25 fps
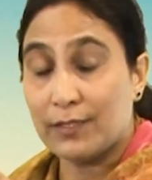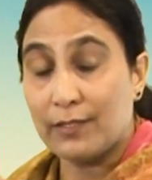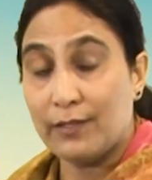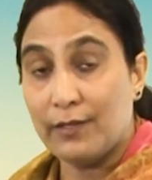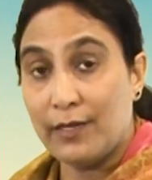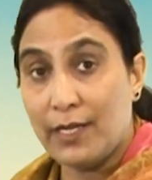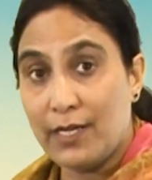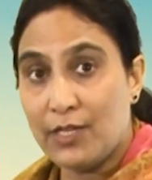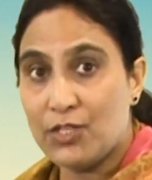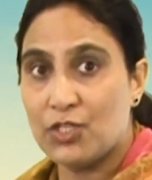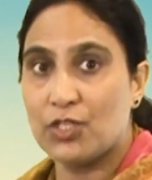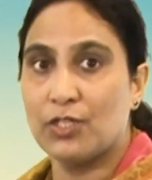
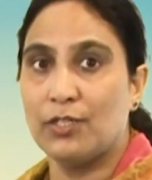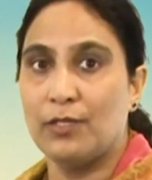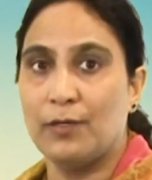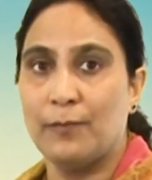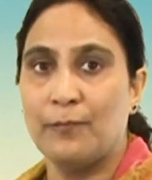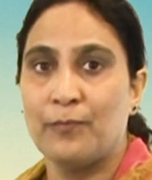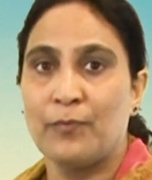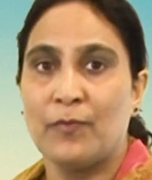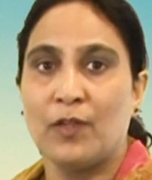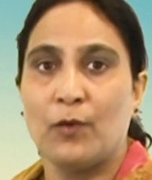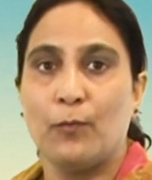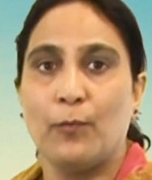nature,
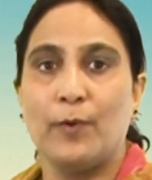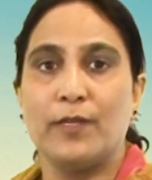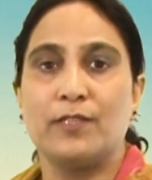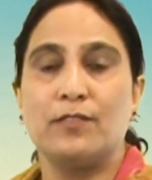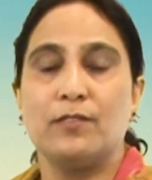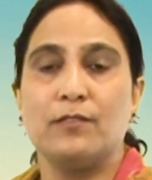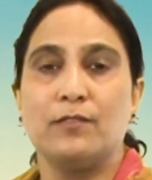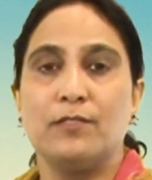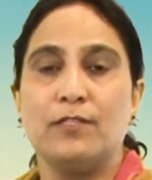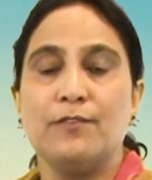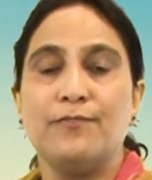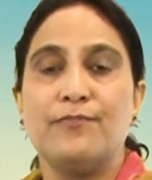
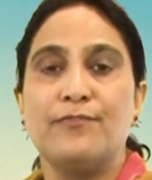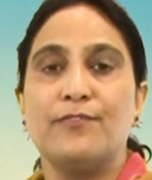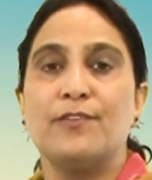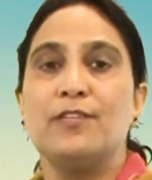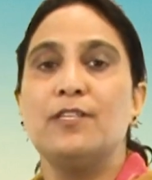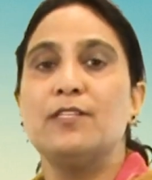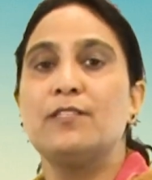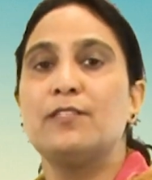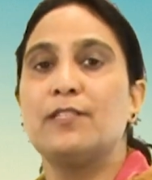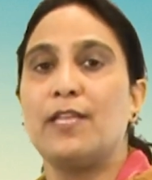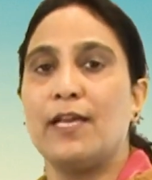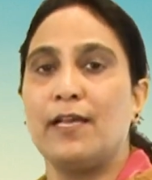with
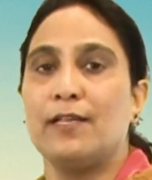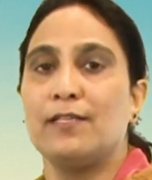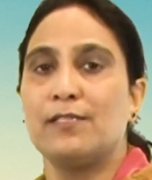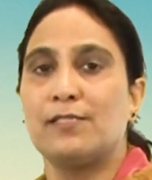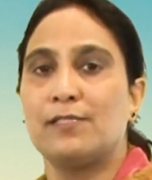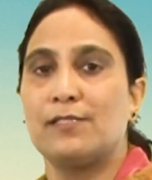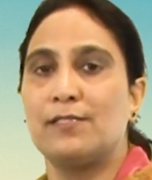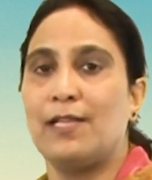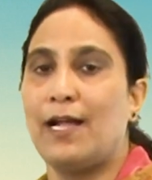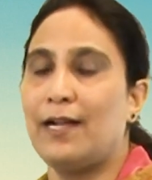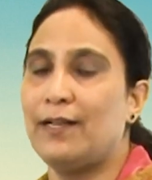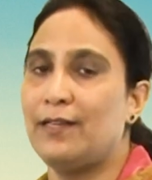different
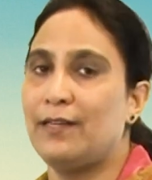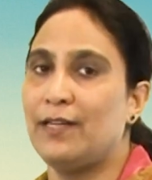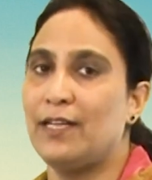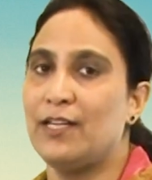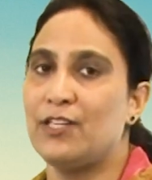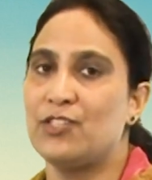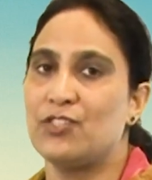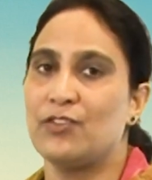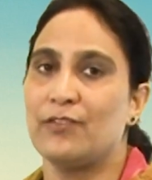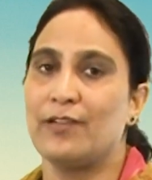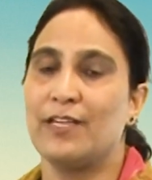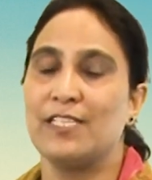things that
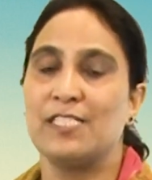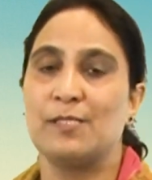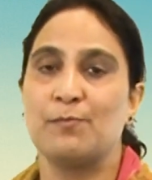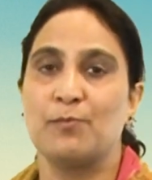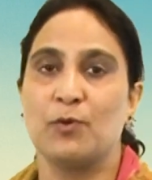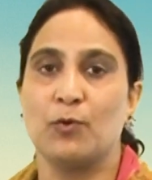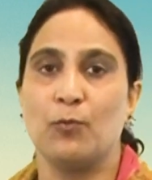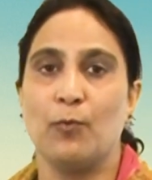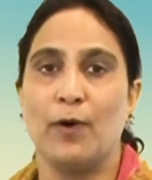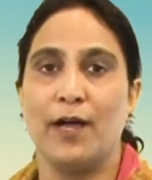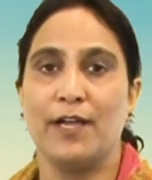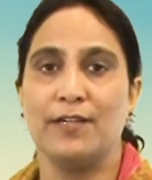nature has
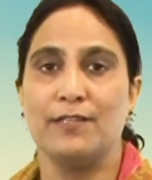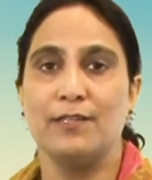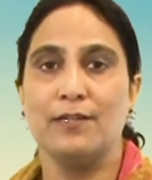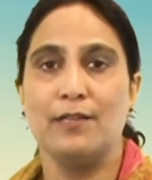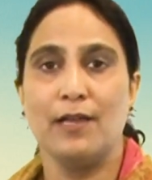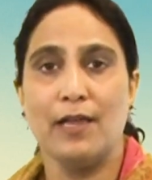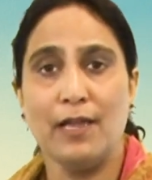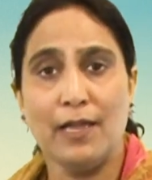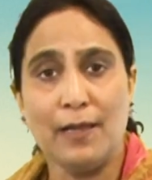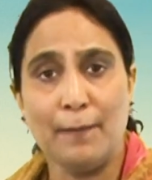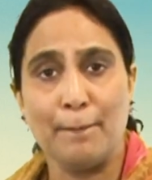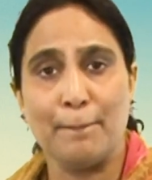provided
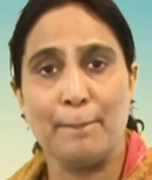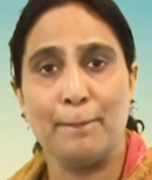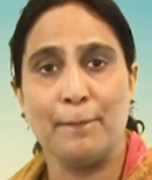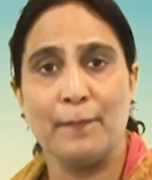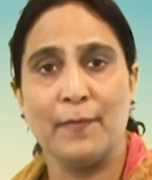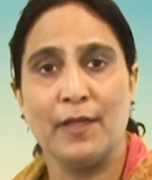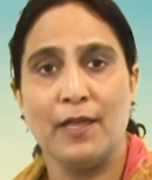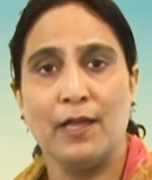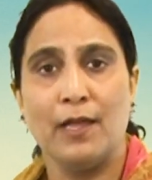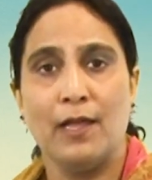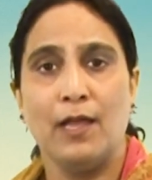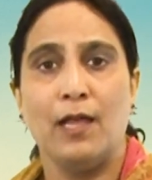him.
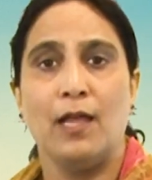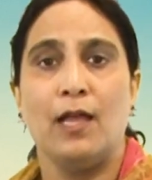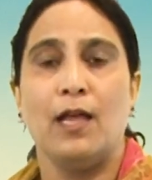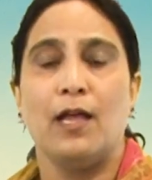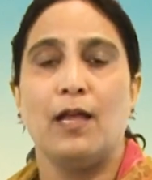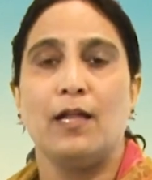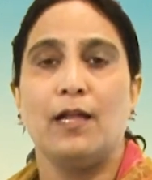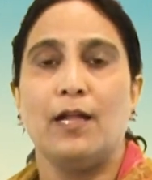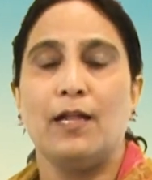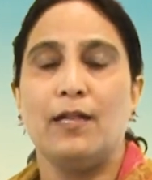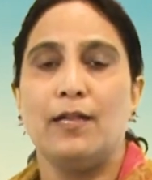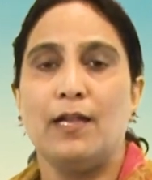
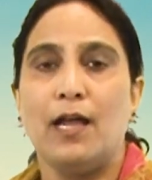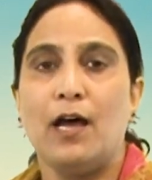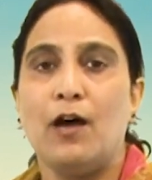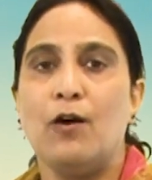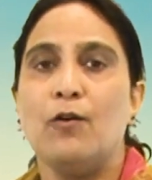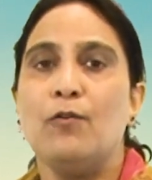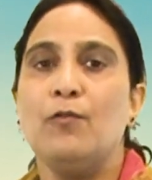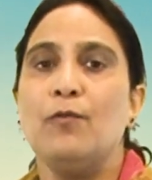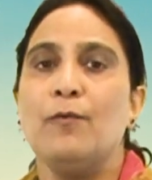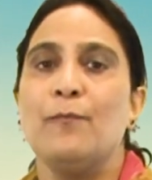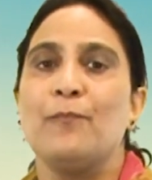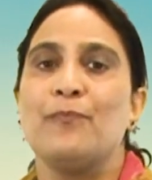And
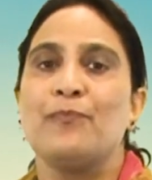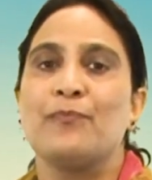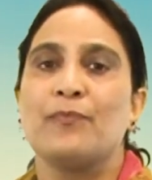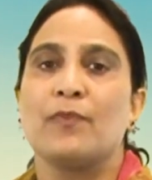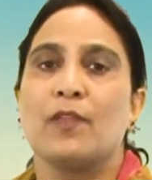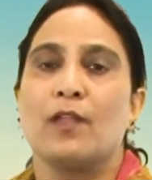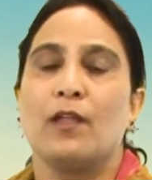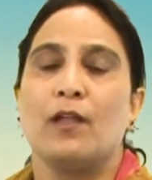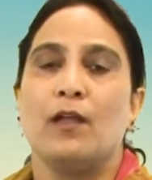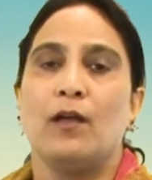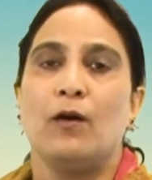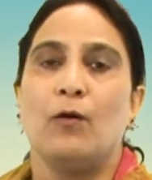now
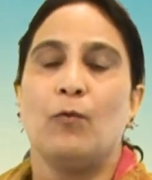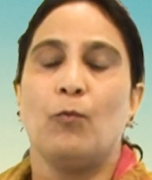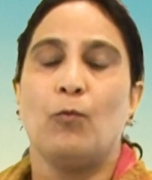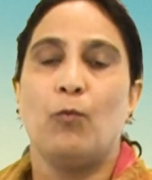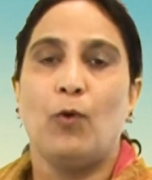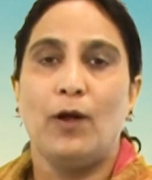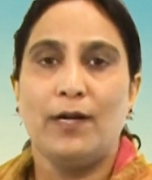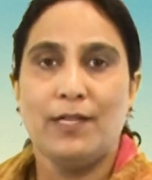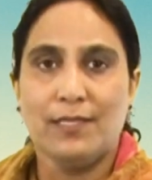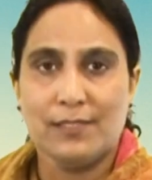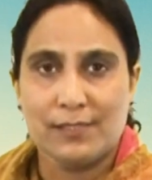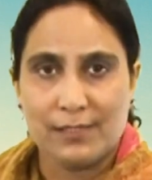
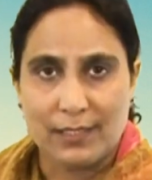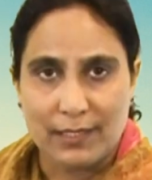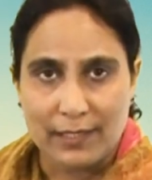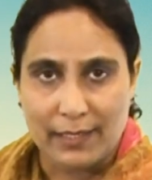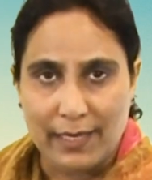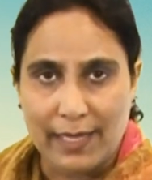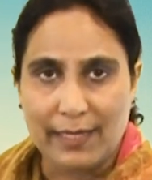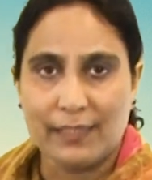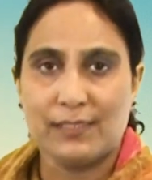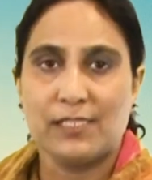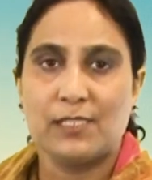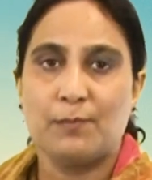what is the
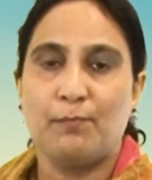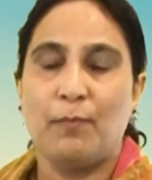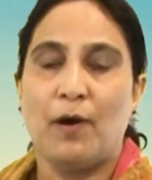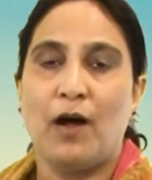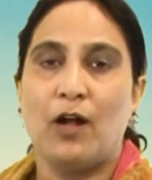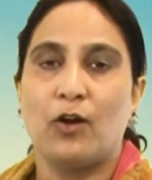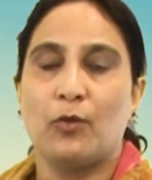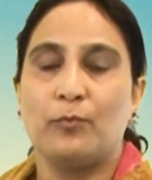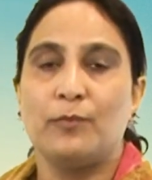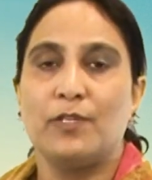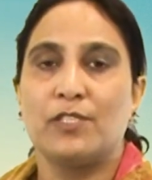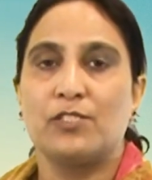next
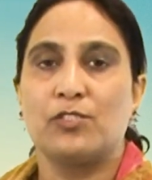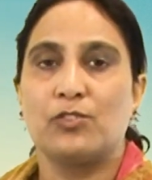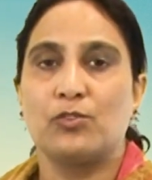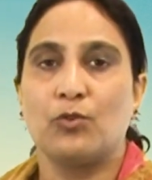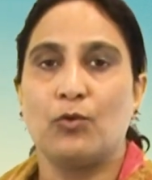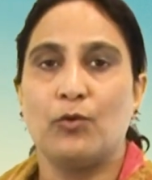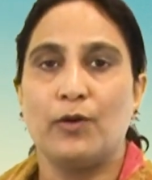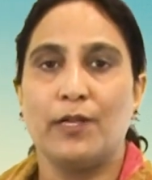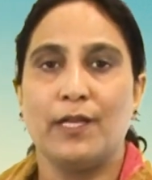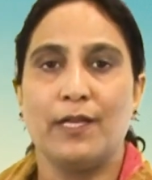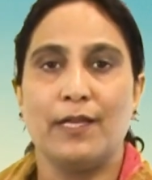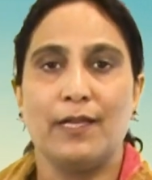part of the
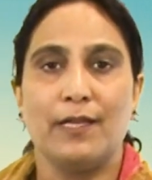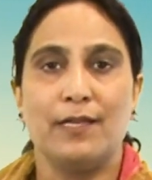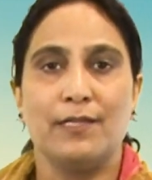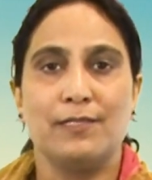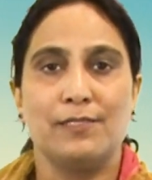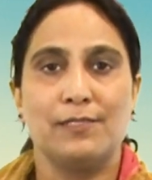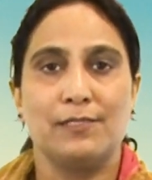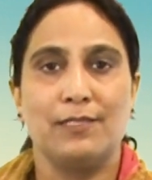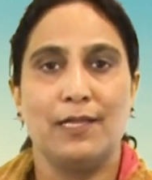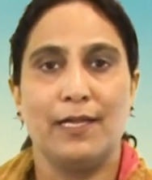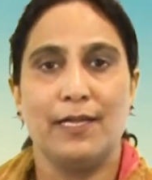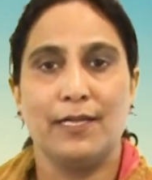story
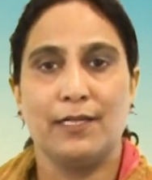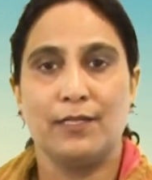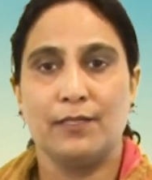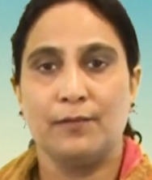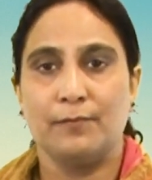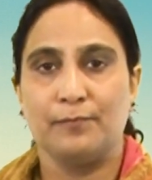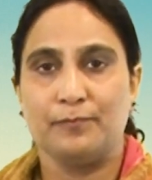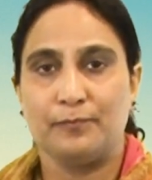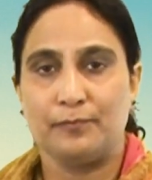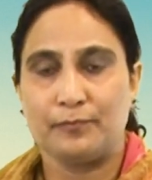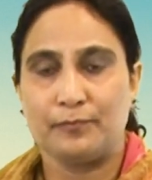is like,